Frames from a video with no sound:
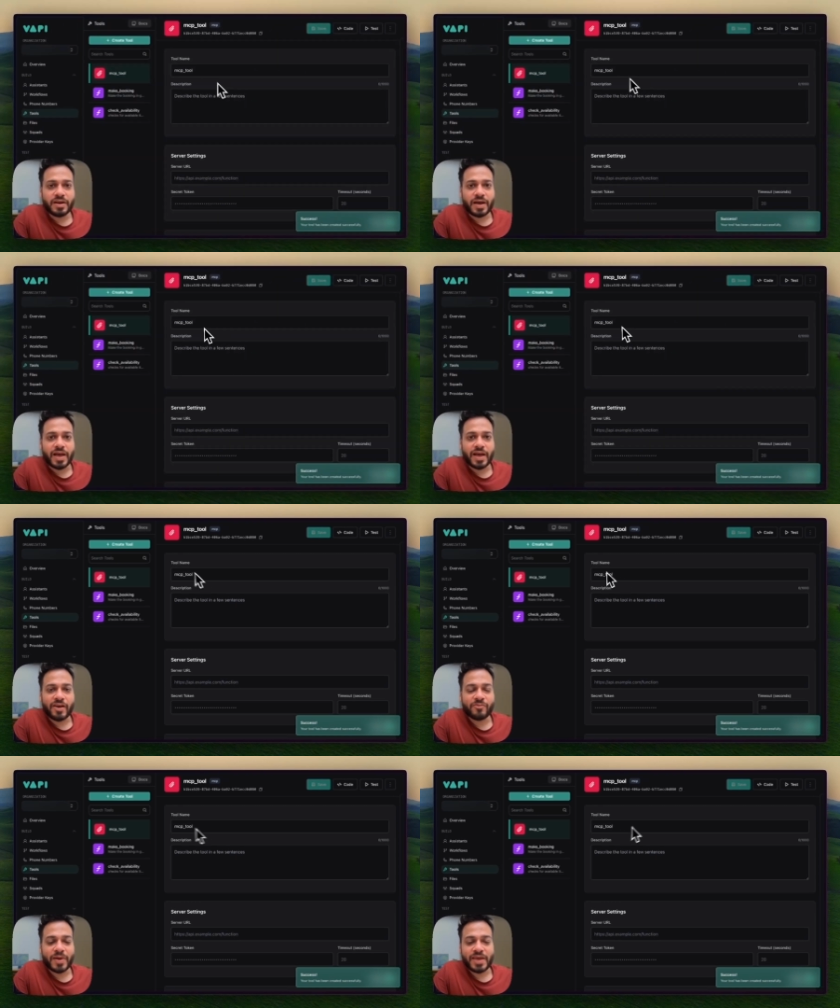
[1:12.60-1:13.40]
here I
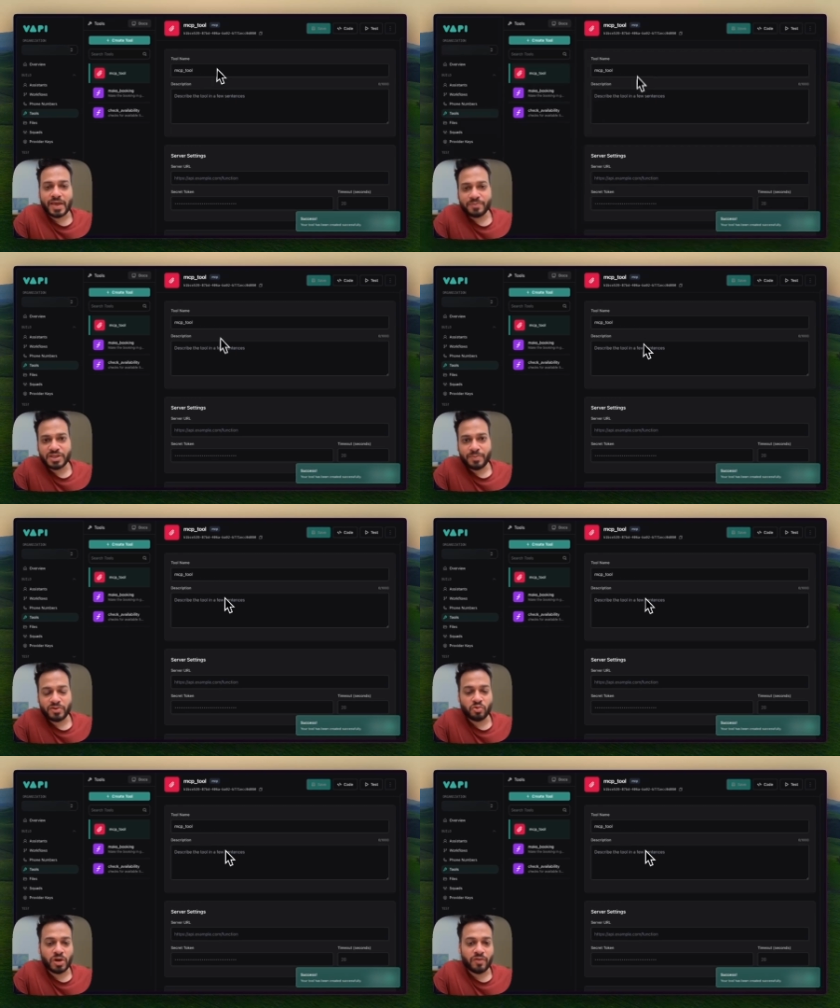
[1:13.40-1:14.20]
have my
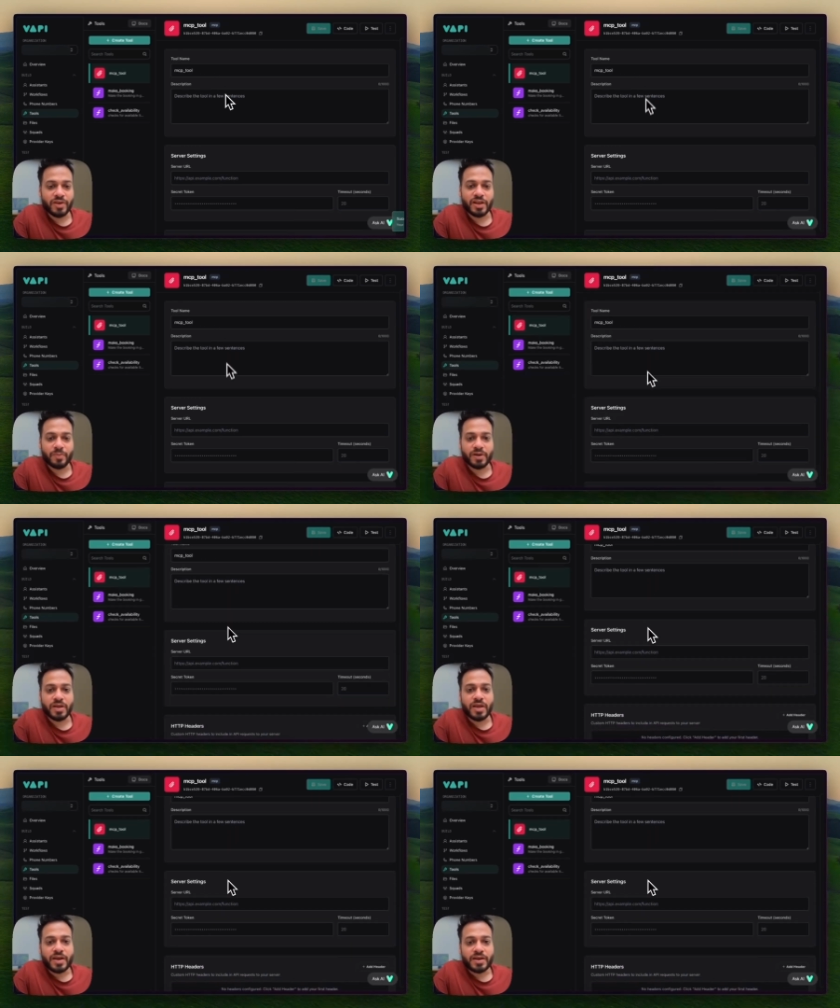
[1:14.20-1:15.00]
MCP tool
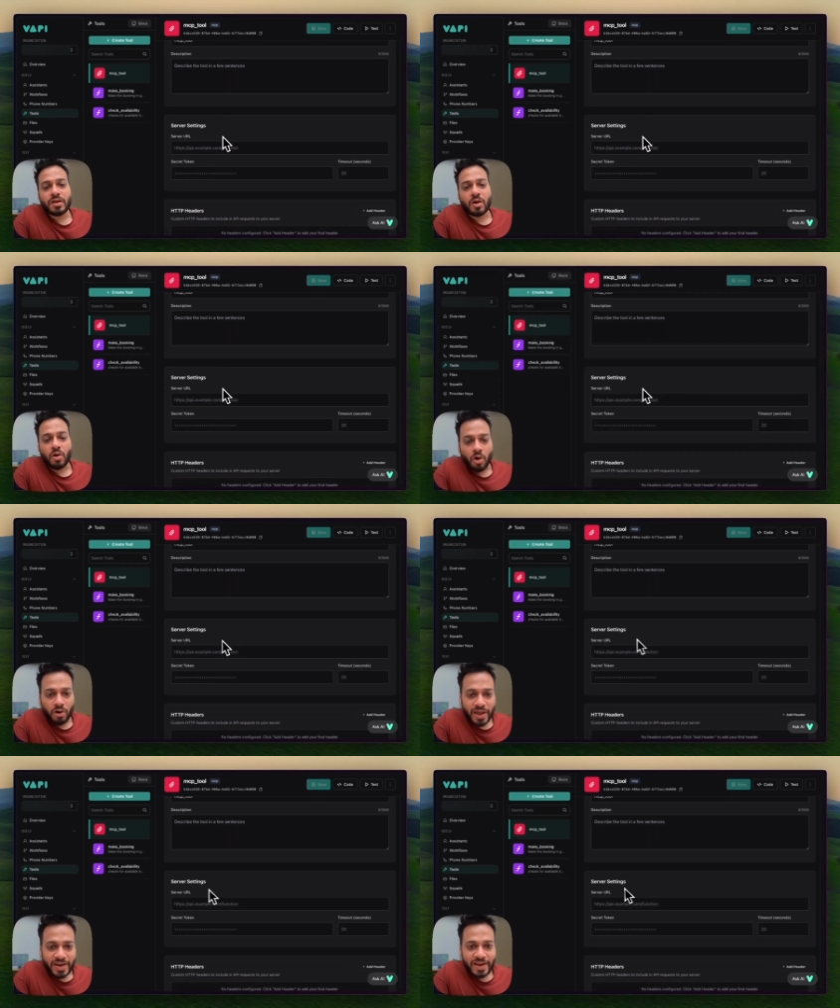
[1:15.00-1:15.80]
available. Now
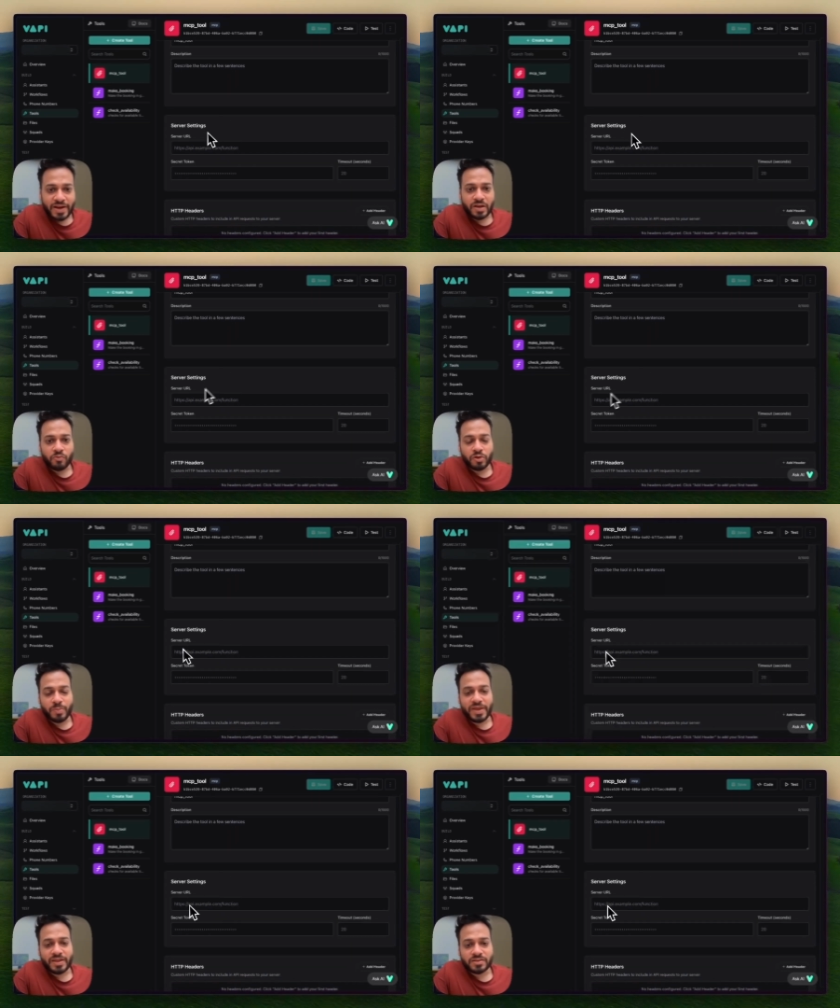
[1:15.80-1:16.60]
all I need
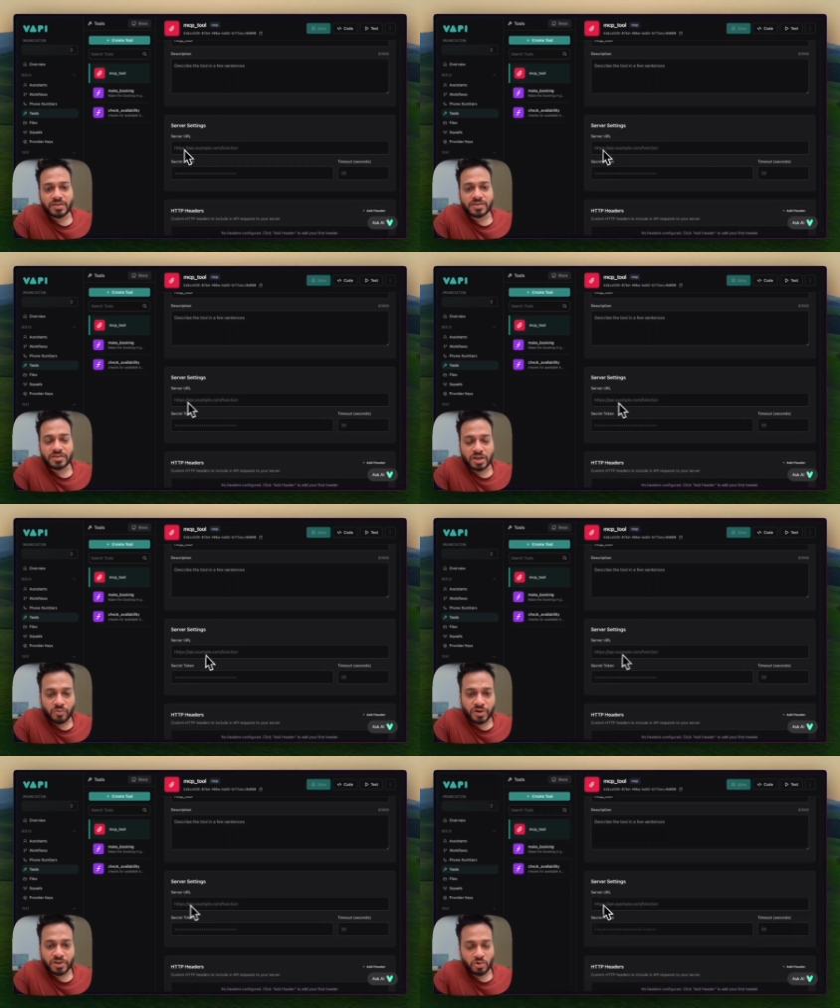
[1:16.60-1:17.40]
would be this
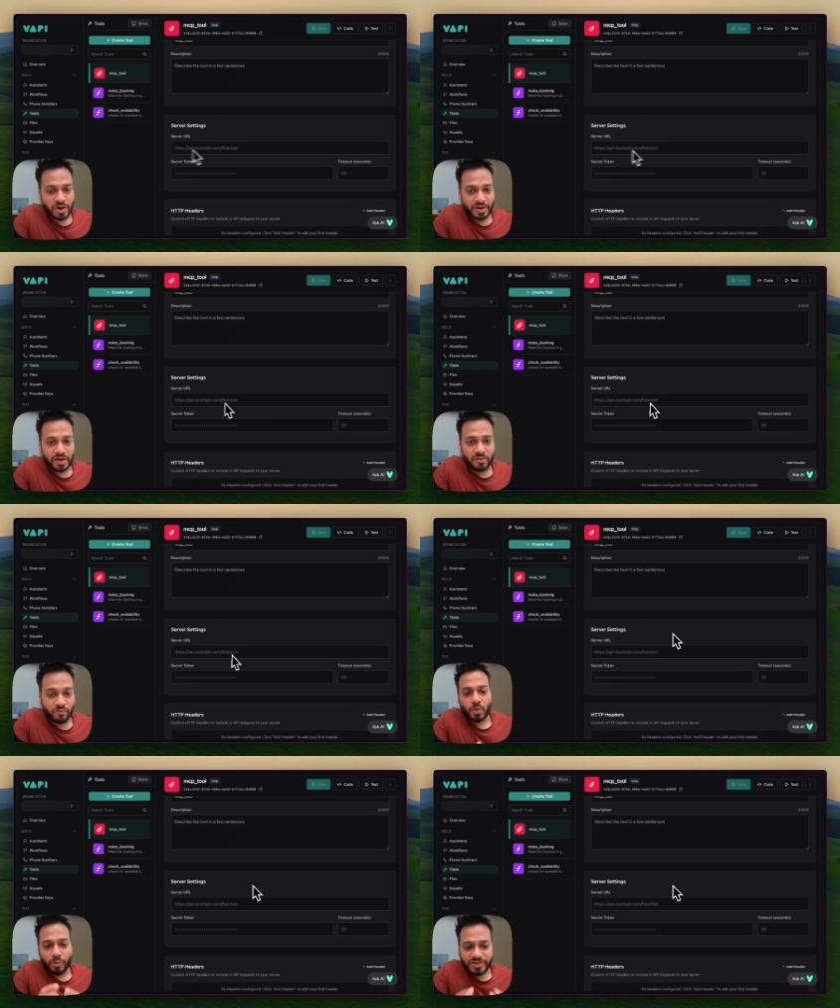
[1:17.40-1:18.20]
server URL
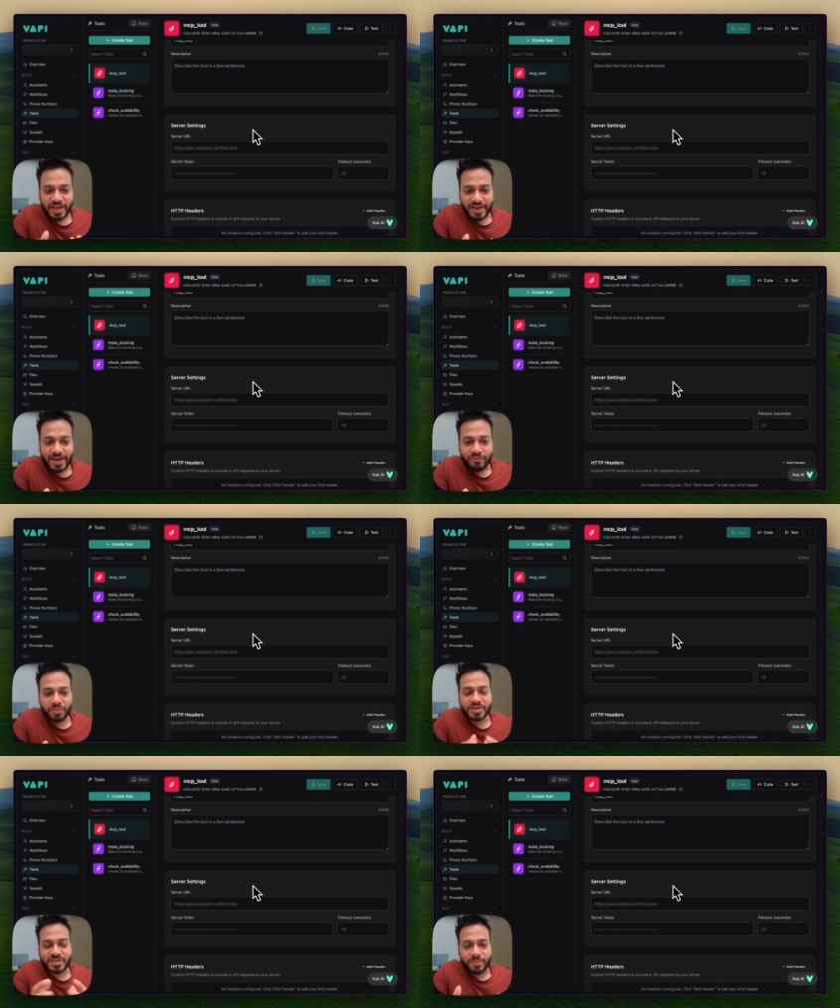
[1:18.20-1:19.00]
which I'll
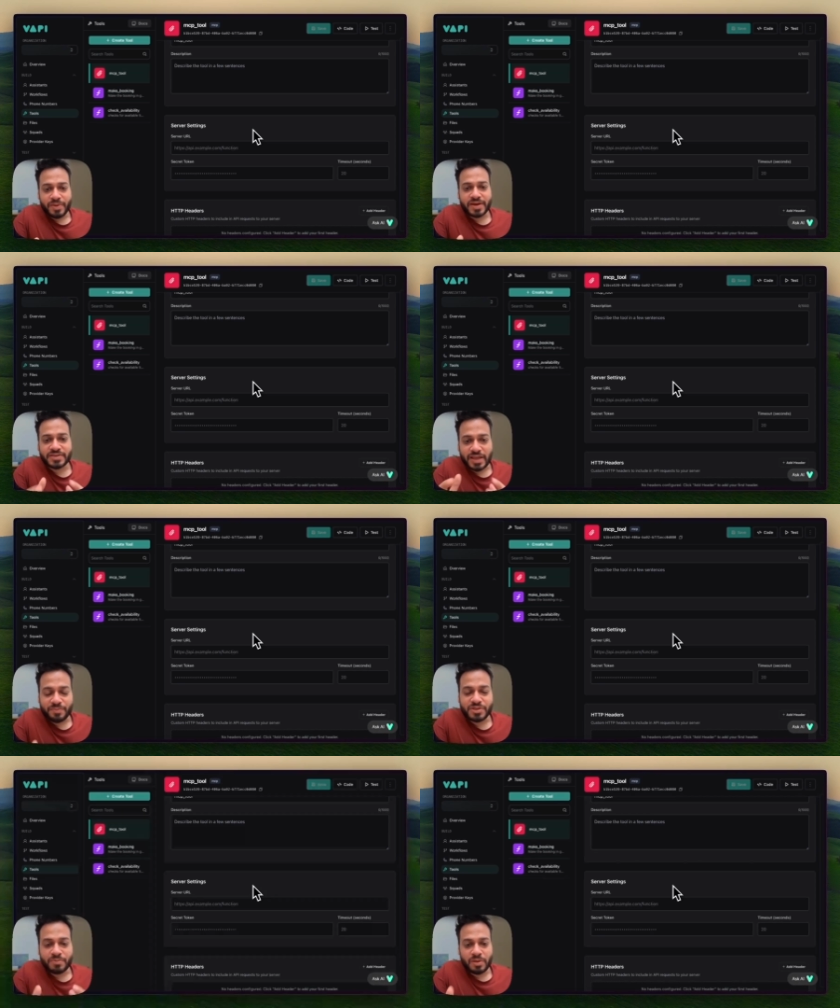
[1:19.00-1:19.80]
get from the Zapier's
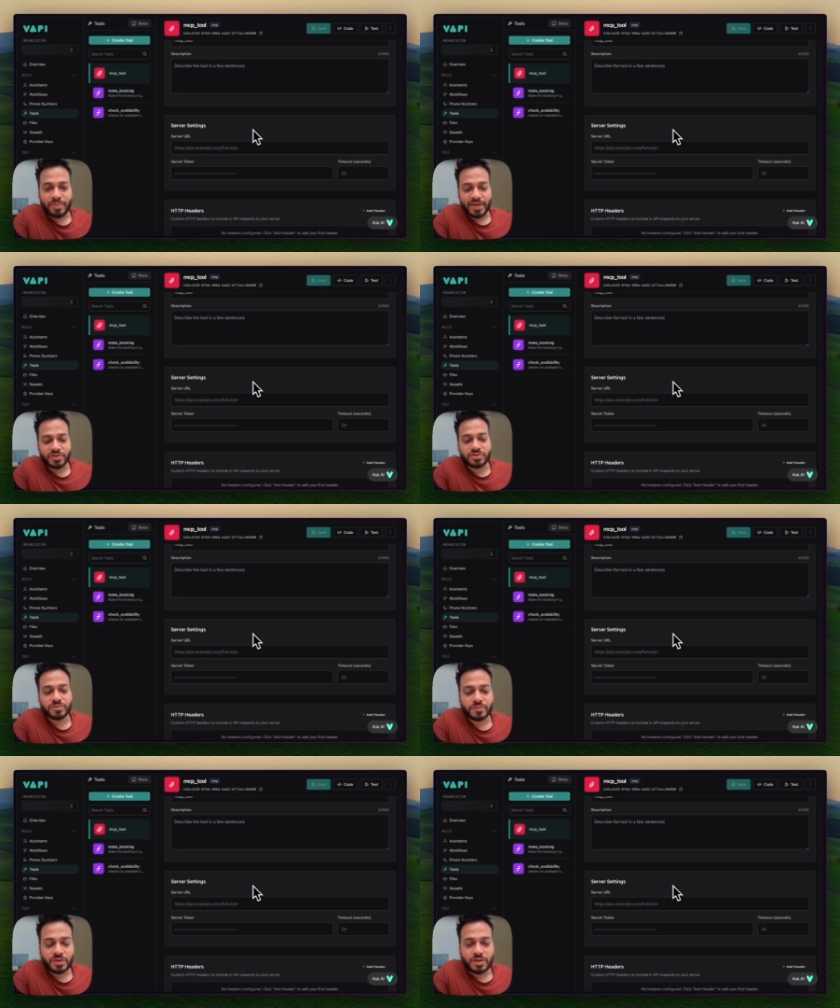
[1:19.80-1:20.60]
MCP
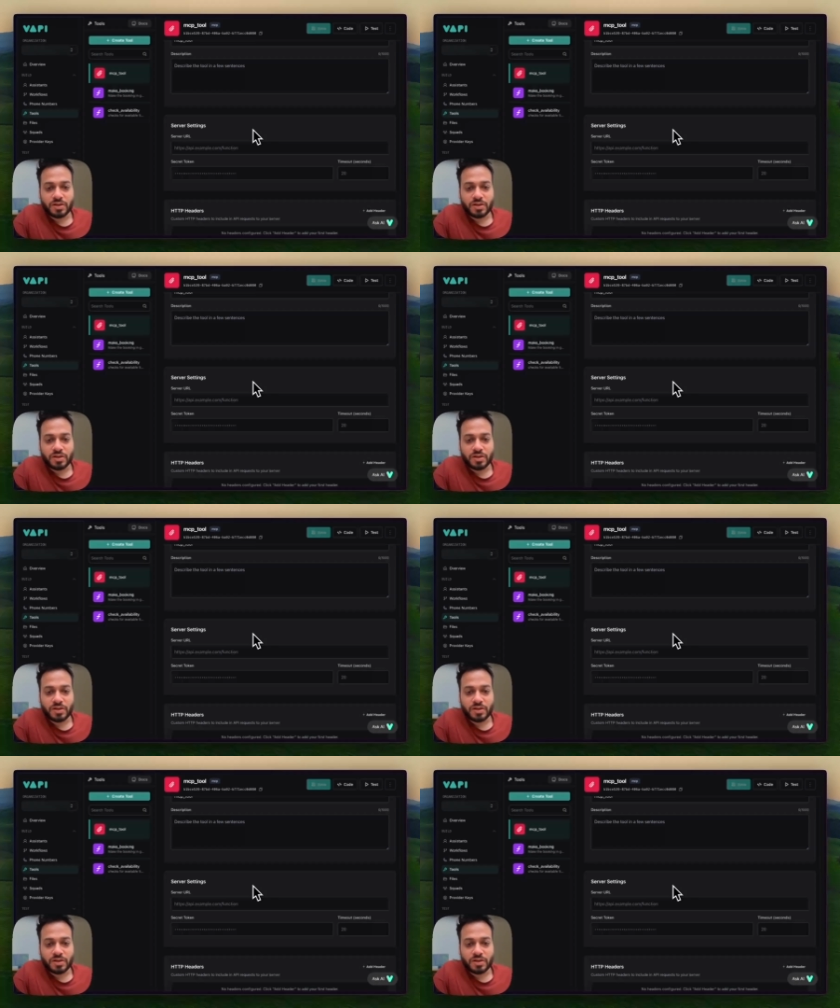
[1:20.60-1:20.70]
page